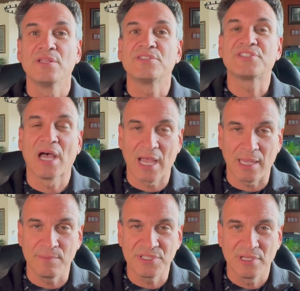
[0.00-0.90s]

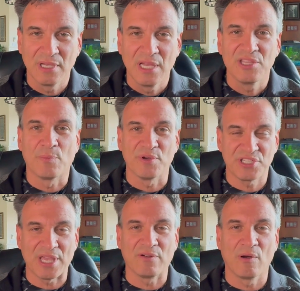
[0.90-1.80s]
times the
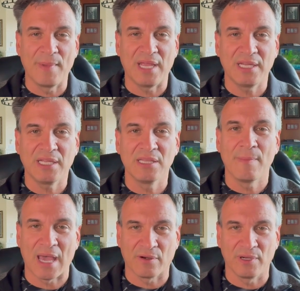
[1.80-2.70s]
percent remaining in the
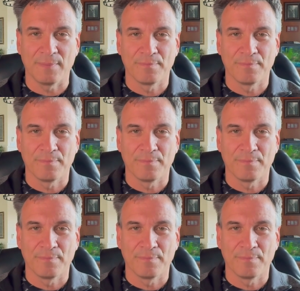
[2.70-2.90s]
battery.